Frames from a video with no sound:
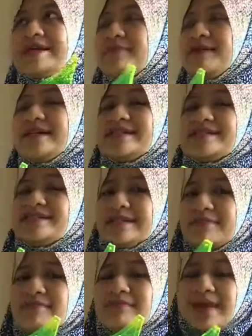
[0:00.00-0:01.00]
but
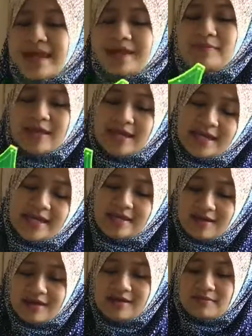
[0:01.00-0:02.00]
it may be
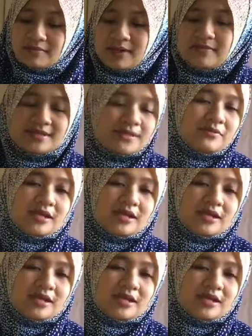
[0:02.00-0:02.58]
maybe some